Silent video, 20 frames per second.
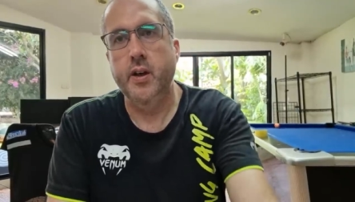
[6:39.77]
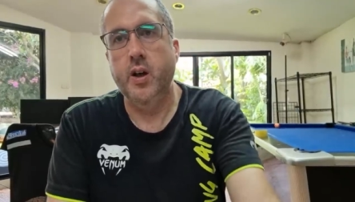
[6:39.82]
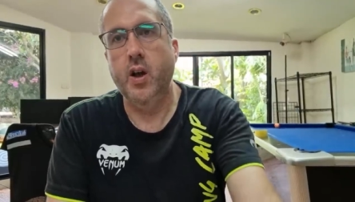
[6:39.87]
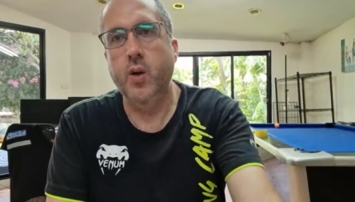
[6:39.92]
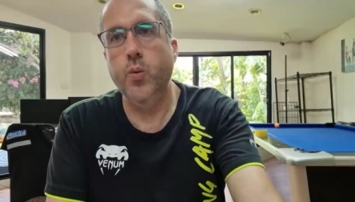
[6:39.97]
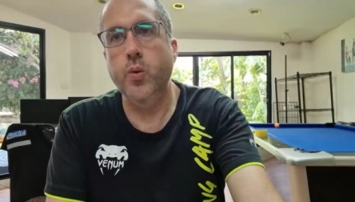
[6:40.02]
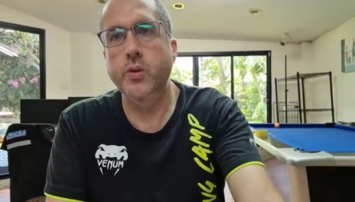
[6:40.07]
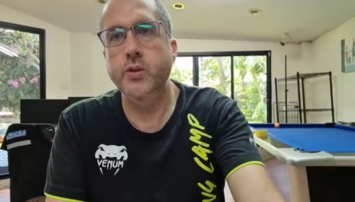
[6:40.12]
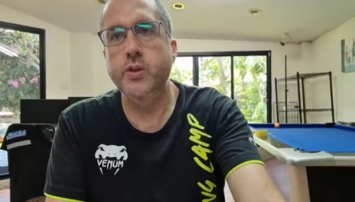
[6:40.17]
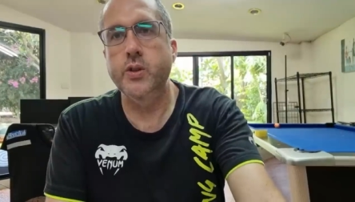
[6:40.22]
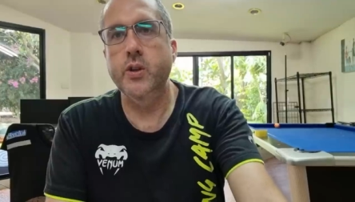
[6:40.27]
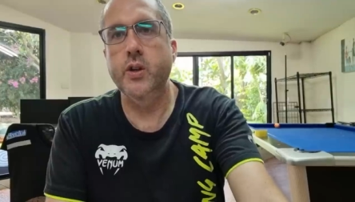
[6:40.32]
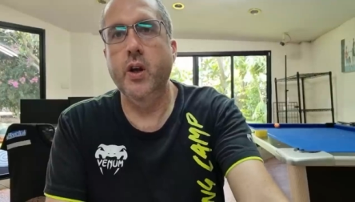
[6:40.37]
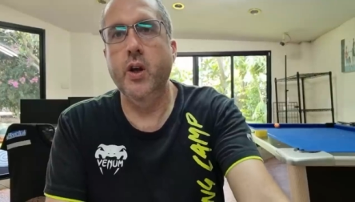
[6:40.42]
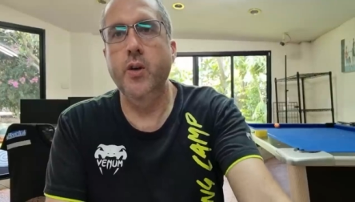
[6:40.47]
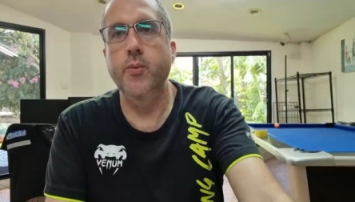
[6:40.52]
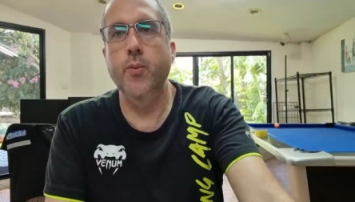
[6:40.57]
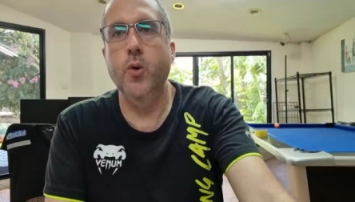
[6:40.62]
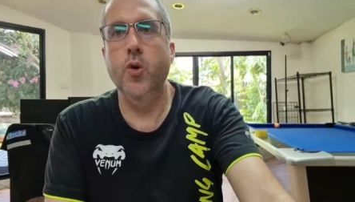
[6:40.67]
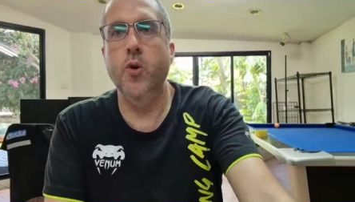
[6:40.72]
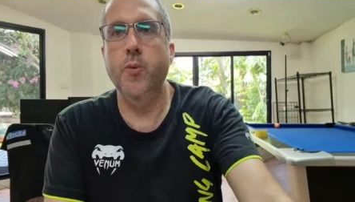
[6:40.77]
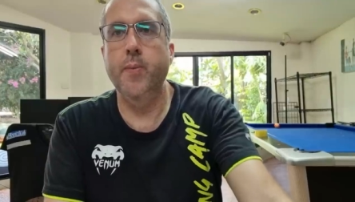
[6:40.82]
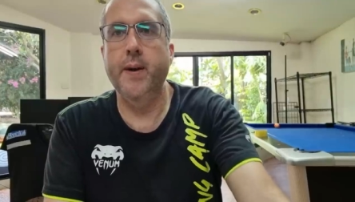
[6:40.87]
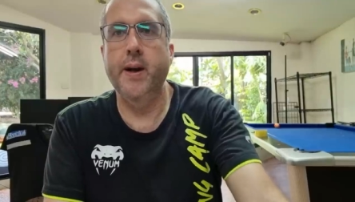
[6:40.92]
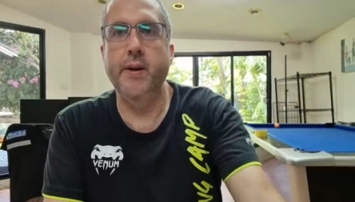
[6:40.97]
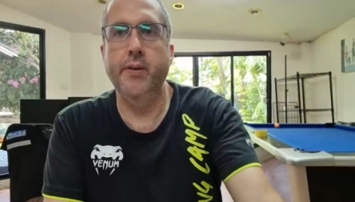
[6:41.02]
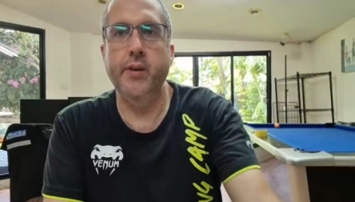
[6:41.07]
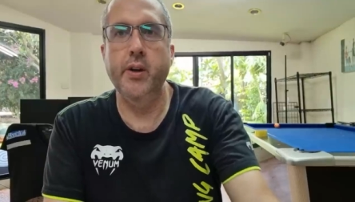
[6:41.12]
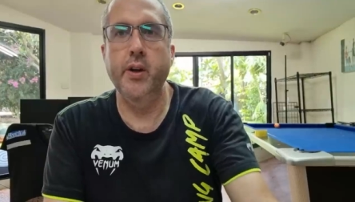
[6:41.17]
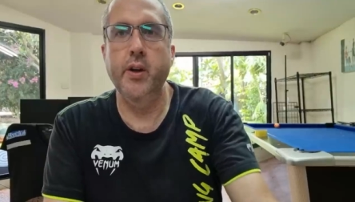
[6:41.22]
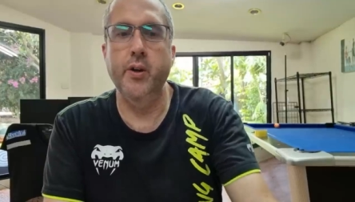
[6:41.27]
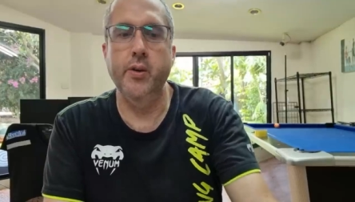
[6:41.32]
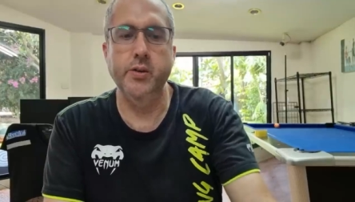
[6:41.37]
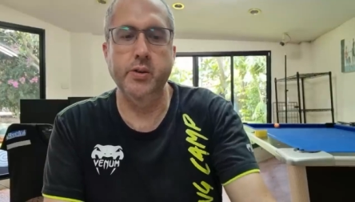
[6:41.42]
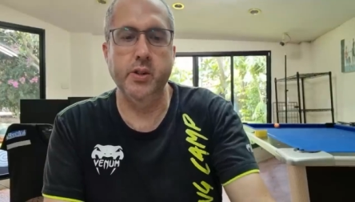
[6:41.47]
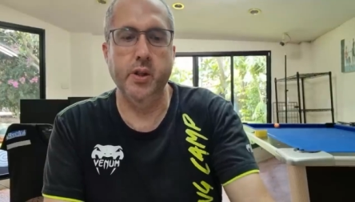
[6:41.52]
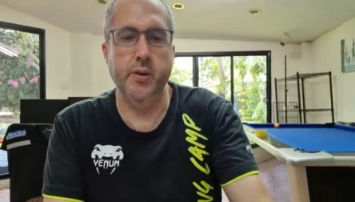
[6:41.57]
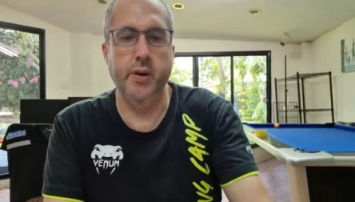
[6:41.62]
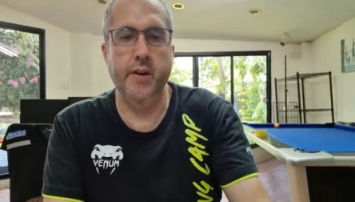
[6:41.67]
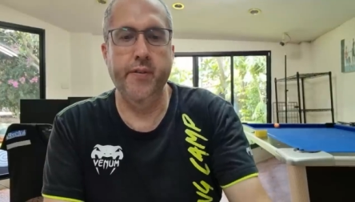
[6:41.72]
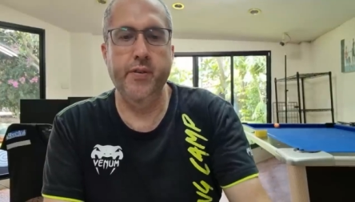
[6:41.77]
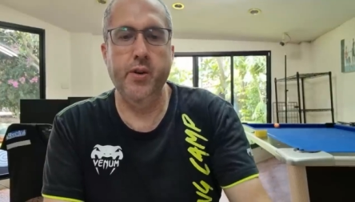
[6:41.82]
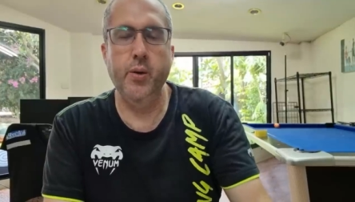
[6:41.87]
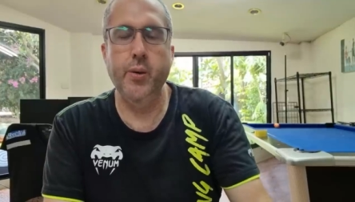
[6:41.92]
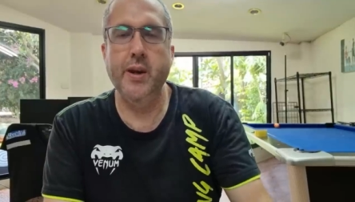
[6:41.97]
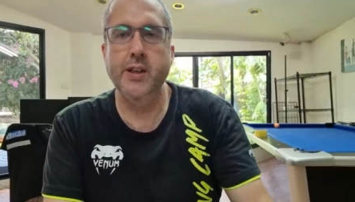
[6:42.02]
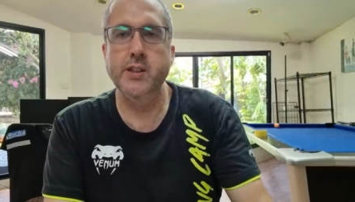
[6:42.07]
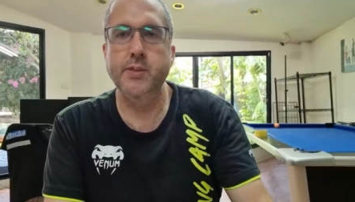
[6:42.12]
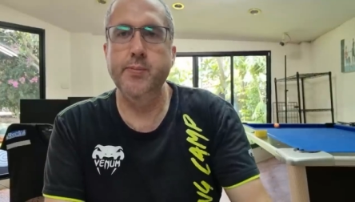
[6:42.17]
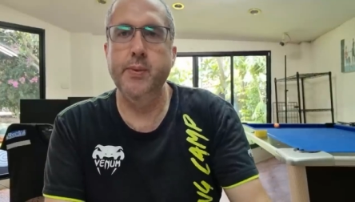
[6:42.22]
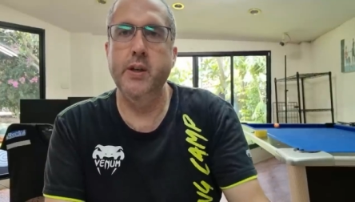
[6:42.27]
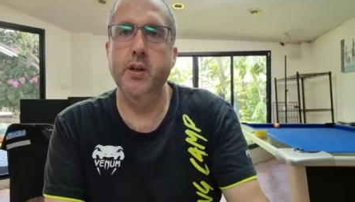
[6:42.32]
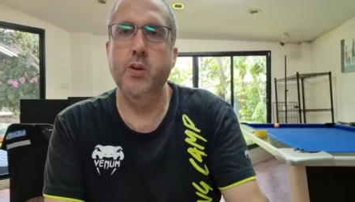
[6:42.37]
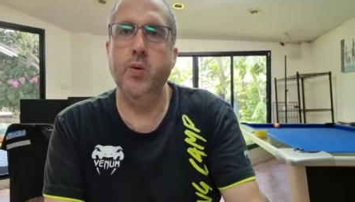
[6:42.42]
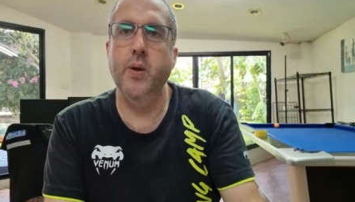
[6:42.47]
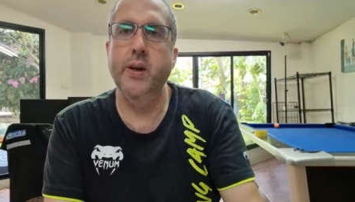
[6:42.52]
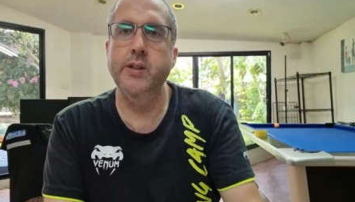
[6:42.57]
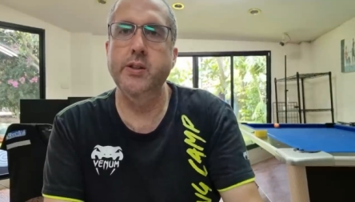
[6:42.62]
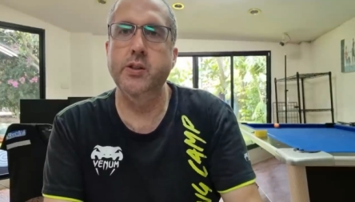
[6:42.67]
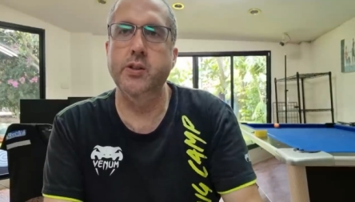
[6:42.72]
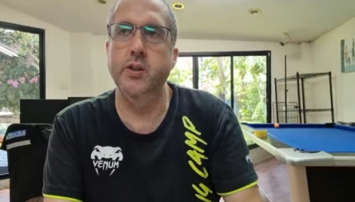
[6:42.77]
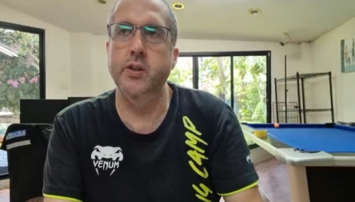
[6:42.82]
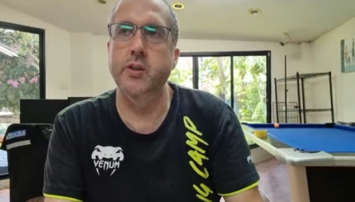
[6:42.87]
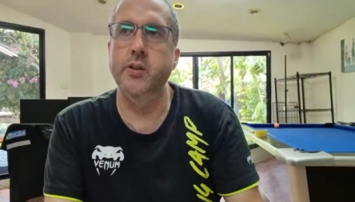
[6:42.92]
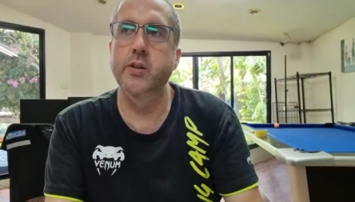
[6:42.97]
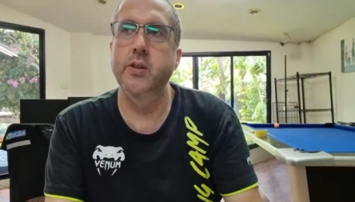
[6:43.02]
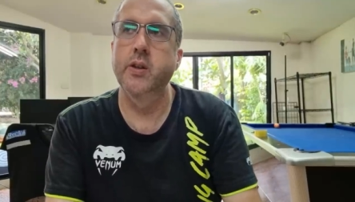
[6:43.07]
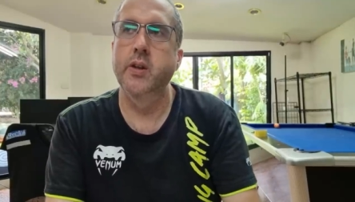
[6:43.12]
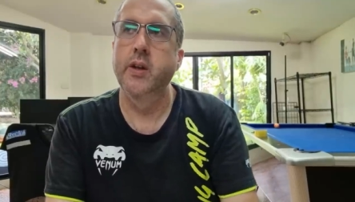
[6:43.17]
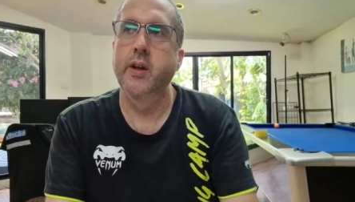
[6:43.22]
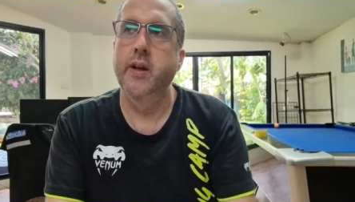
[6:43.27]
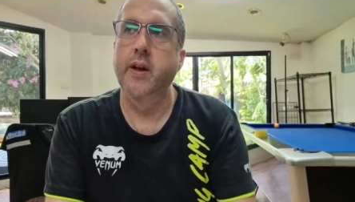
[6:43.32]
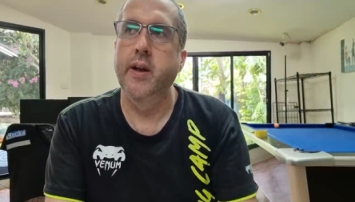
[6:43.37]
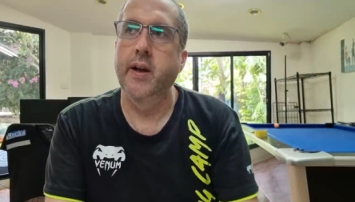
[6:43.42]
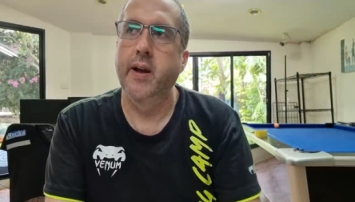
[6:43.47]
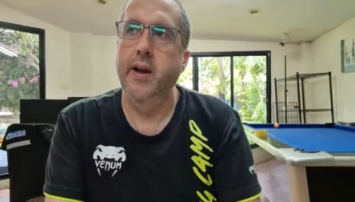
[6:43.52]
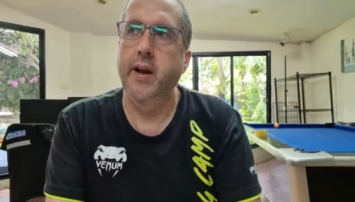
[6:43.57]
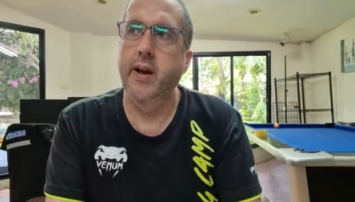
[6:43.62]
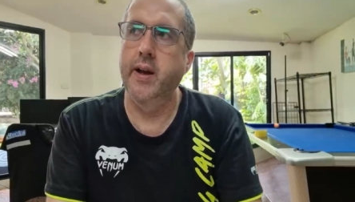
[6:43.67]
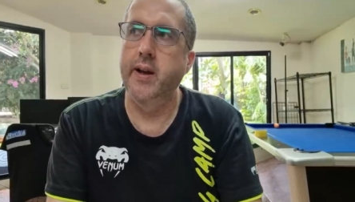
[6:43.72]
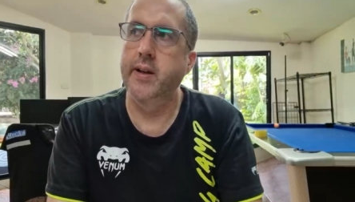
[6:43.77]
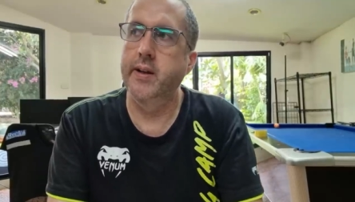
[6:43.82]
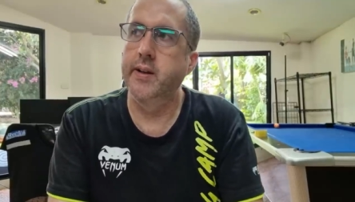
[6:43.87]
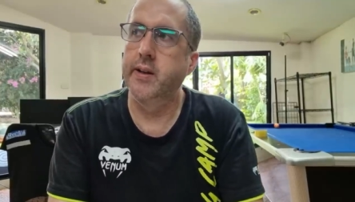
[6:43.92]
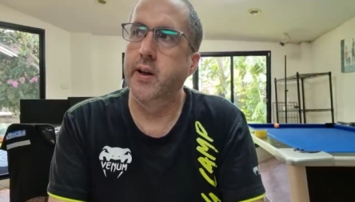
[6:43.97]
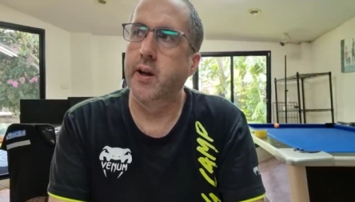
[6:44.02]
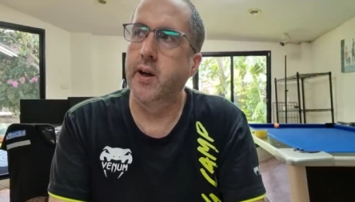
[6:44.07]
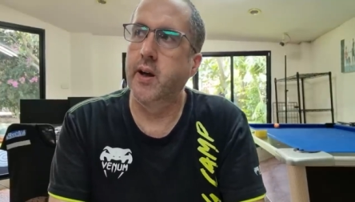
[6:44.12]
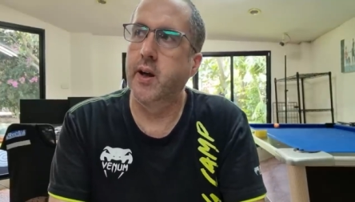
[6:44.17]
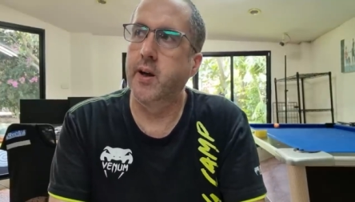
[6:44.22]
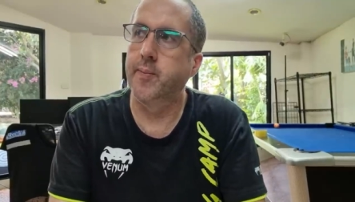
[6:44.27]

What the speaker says: I want to know more about you. So if you ask me a question, hey,